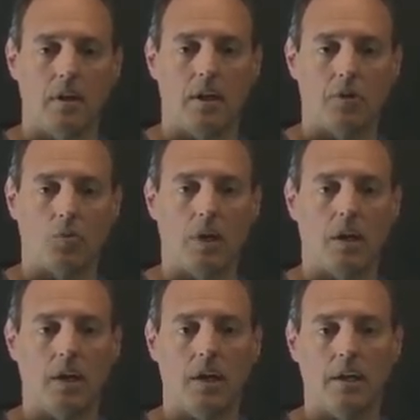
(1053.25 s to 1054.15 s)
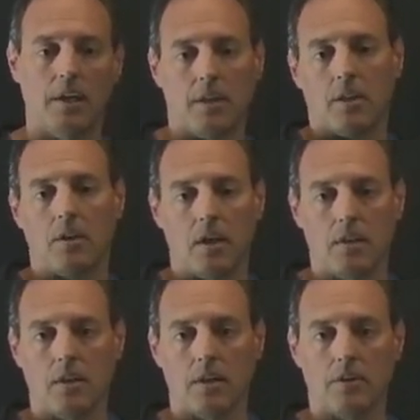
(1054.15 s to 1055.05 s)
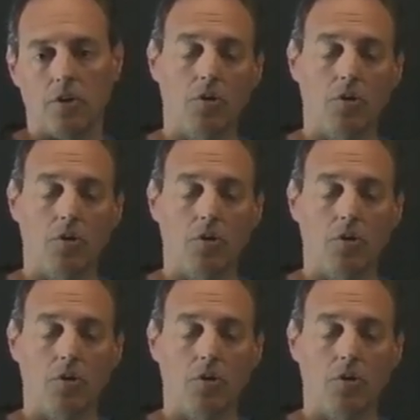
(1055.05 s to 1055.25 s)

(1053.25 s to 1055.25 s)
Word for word: as well, uh, uh in, the, in the, the,